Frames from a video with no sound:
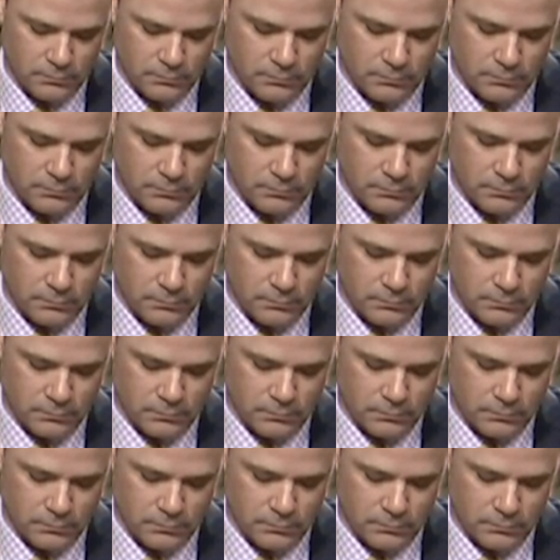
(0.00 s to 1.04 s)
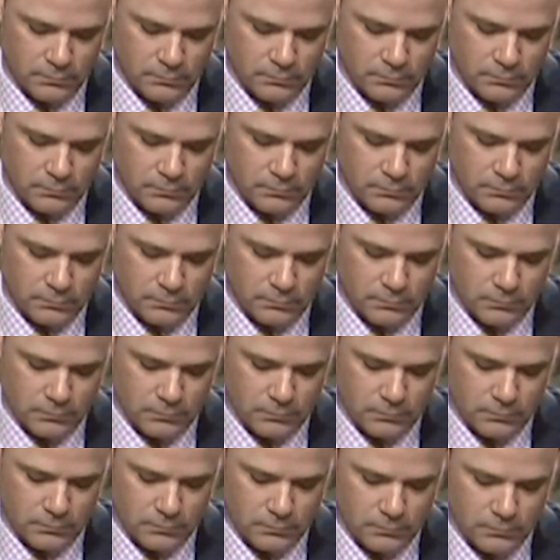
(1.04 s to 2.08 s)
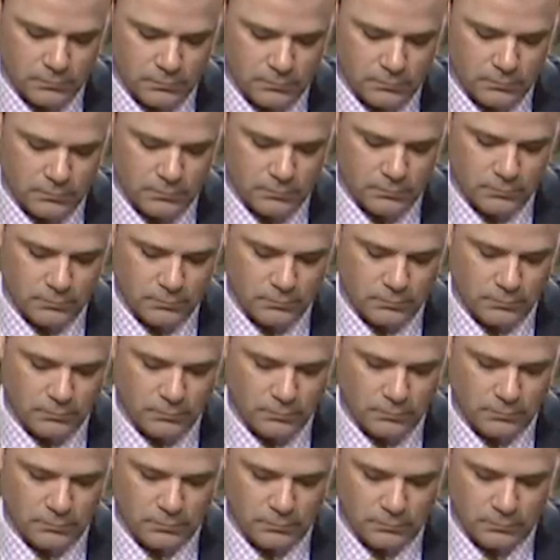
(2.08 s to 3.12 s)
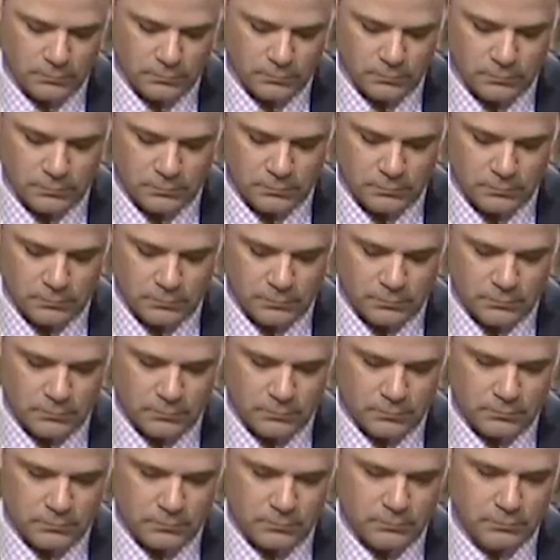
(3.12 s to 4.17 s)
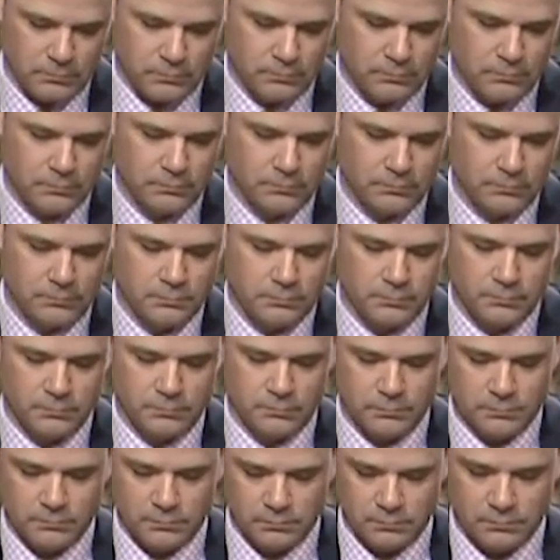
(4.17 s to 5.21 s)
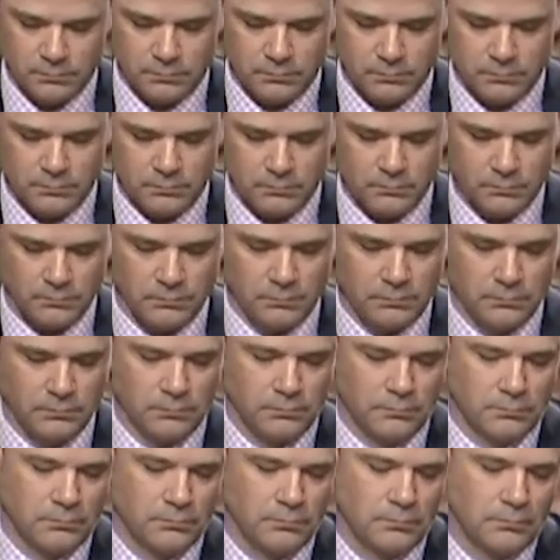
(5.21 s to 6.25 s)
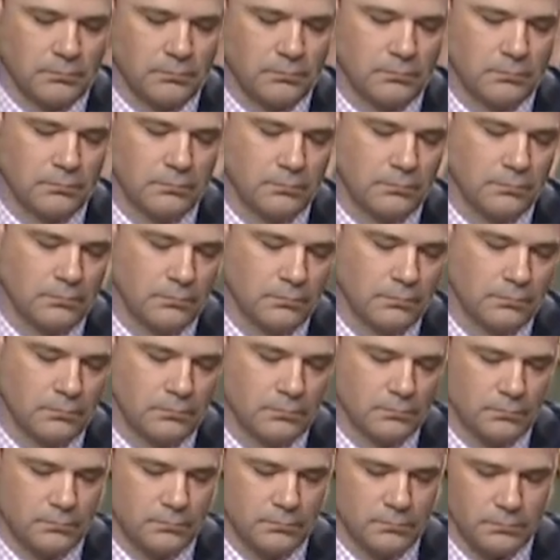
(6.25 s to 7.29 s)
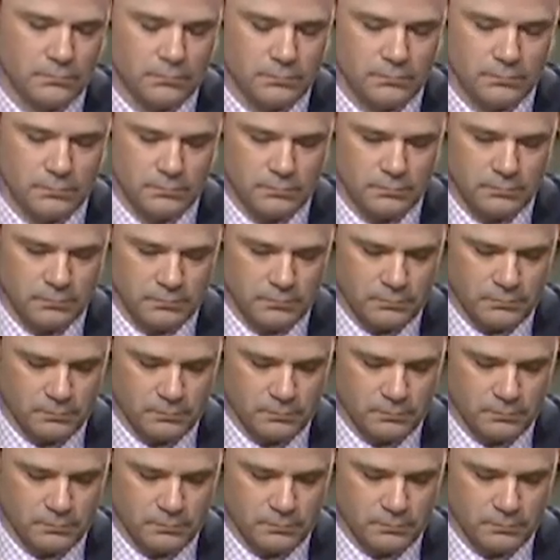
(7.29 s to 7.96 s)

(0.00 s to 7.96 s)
(not speaking)